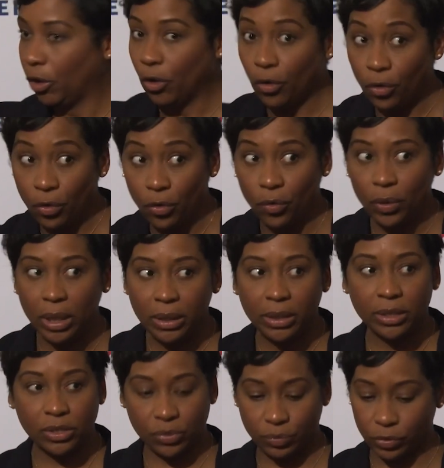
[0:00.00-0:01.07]
Who in
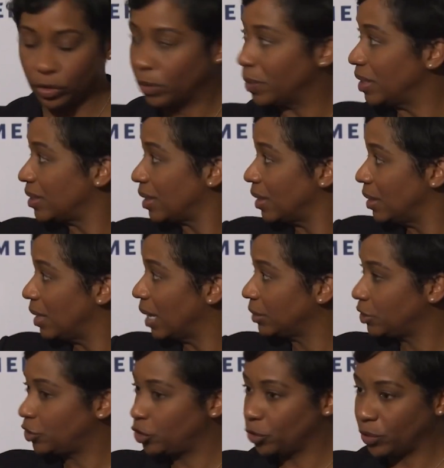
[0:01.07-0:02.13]
this room is
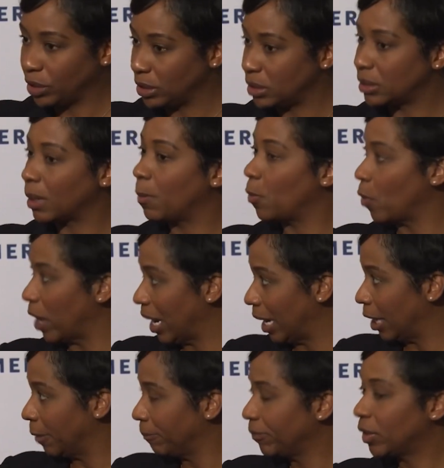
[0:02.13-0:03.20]
connected to it in some
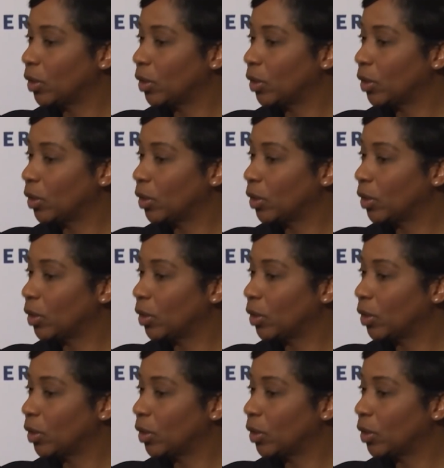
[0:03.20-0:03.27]
way?